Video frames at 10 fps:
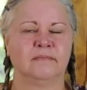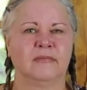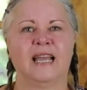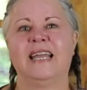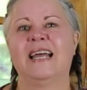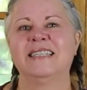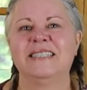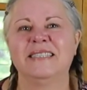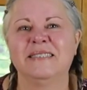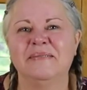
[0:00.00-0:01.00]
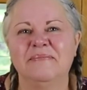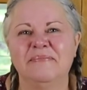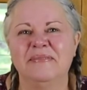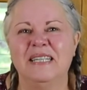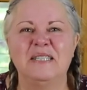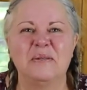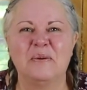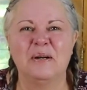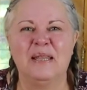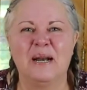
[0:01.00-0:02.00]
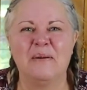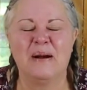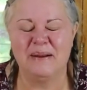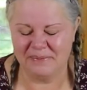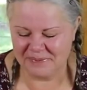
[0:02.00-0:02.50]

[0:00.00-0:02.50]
I guess, is the word that I want.